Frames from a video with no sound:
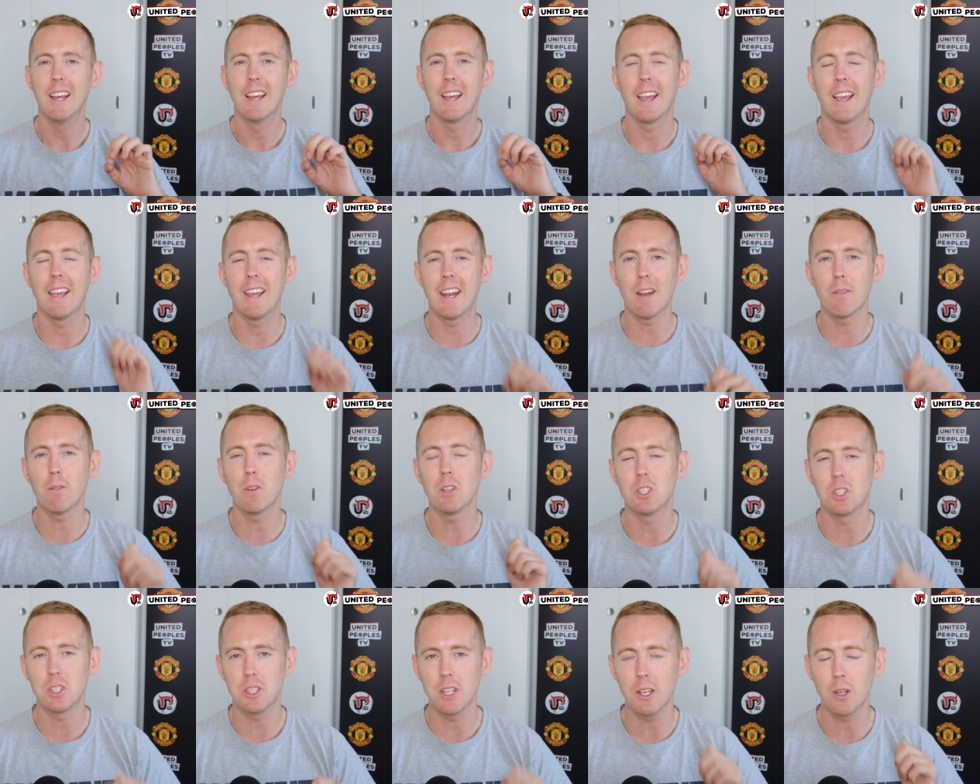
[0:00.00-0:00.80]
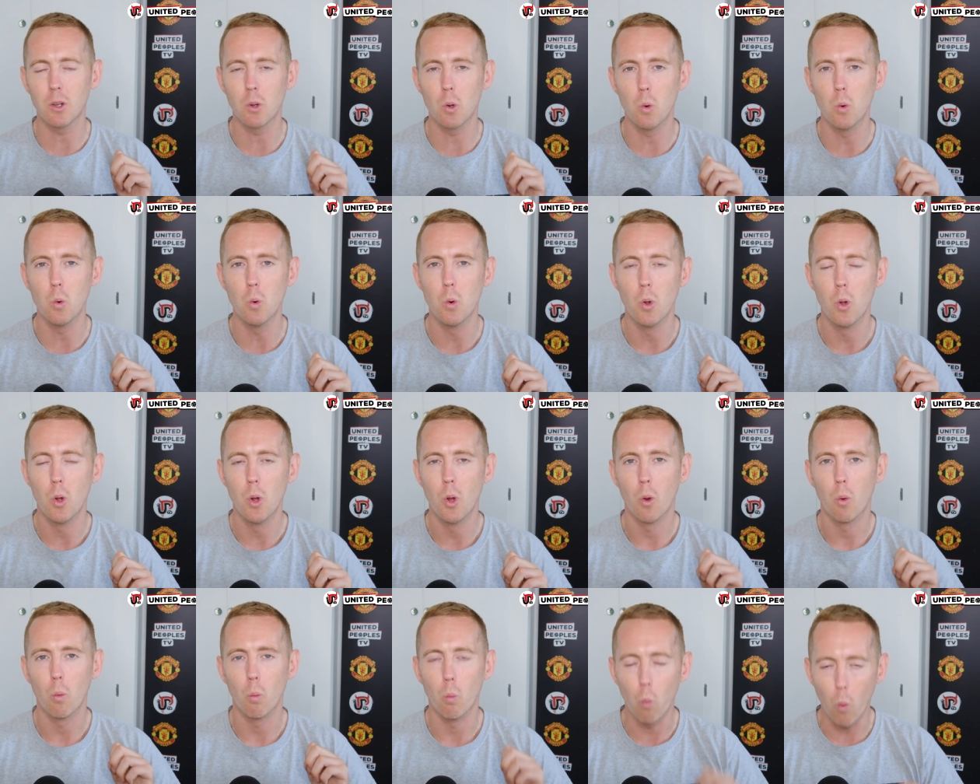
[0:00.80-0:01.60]
in every single
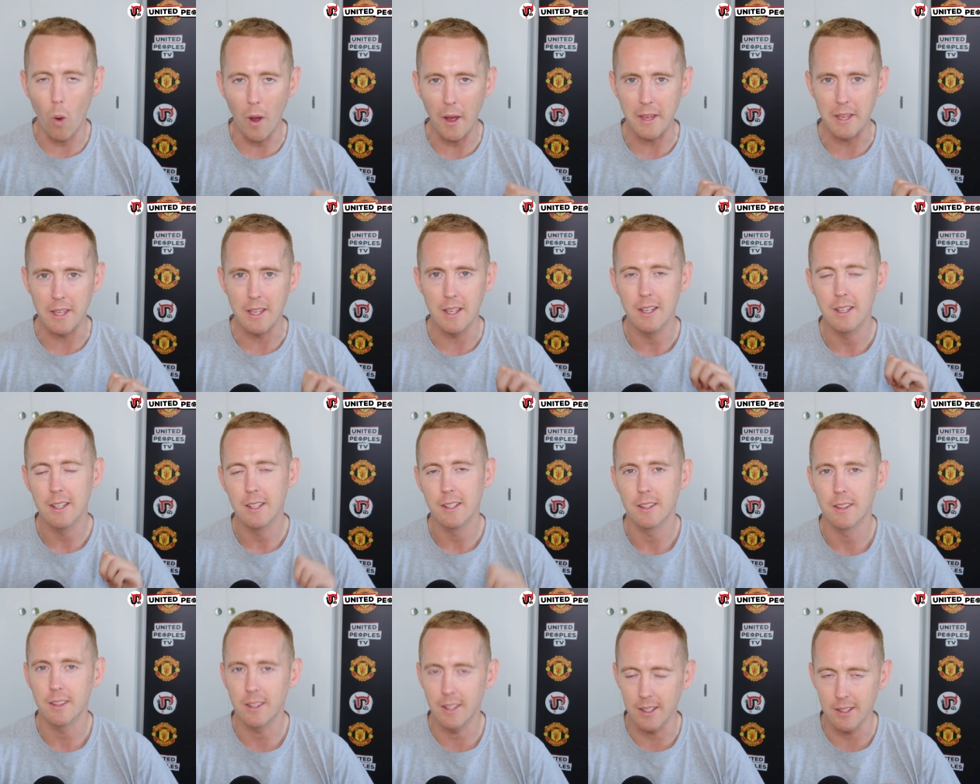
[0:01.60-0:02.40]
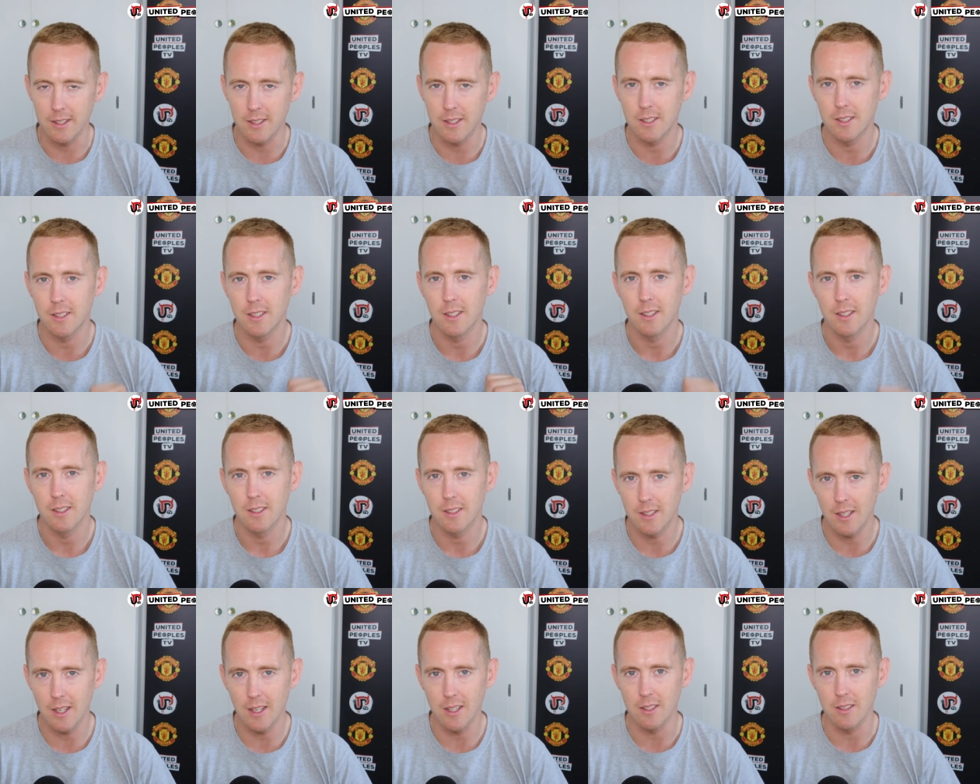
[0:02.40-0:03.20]
way this
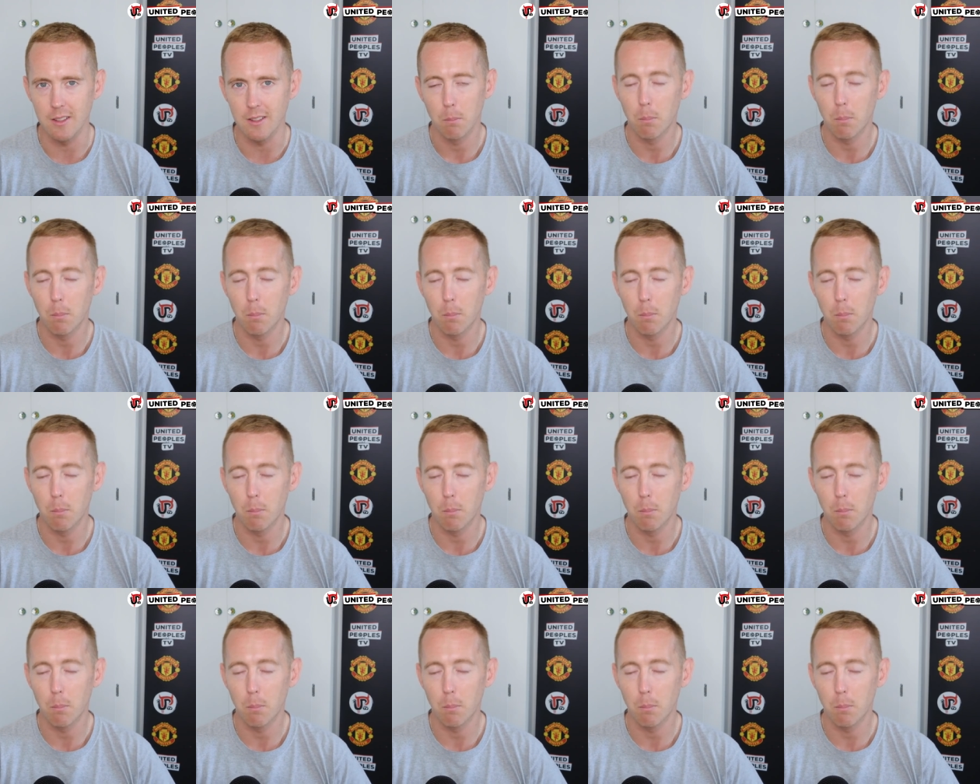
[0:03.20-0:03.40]
season.